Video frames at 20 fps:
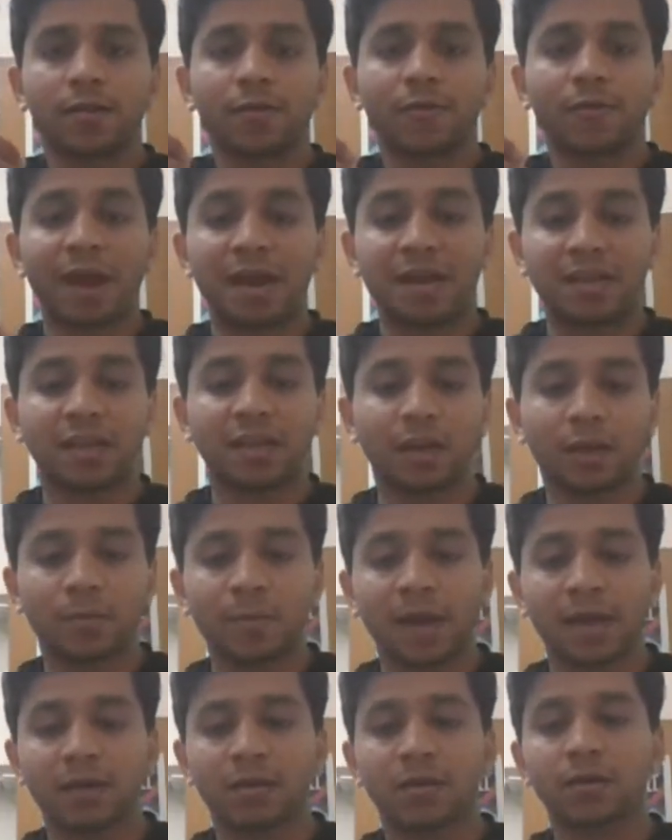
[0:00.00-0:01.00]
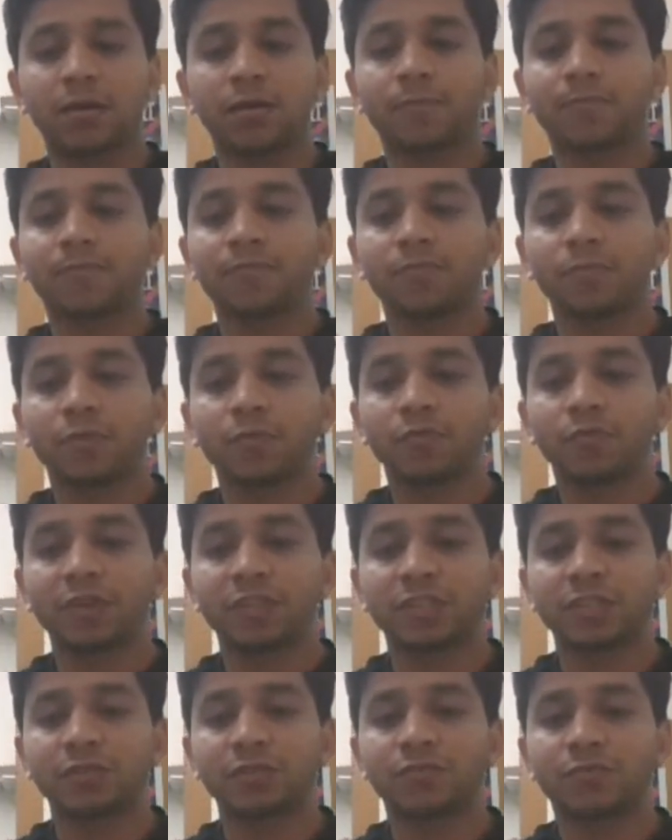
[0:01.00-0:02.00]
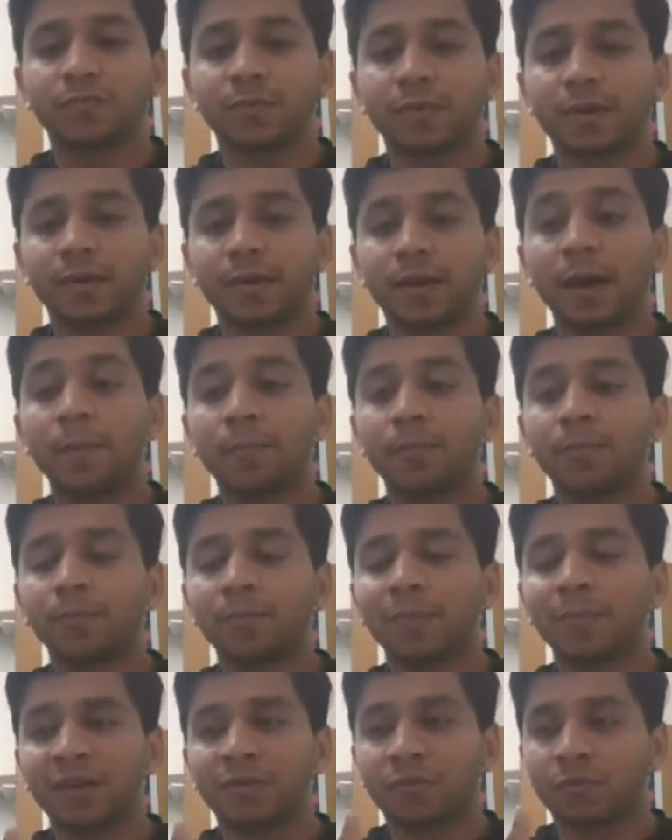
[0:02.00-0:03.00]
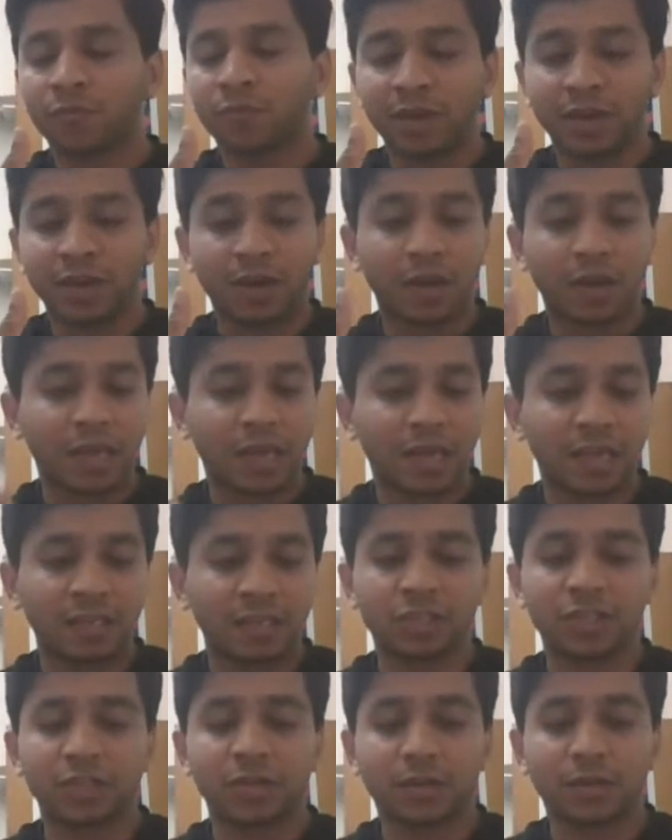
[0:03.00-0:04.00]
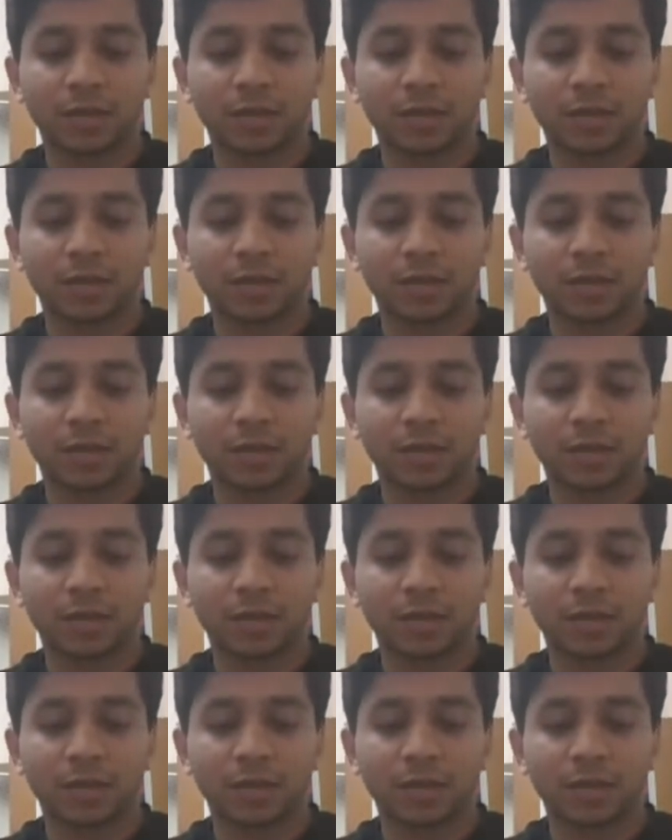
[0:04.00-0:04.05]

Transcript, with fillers: writing in a manner which is a, uh, like where each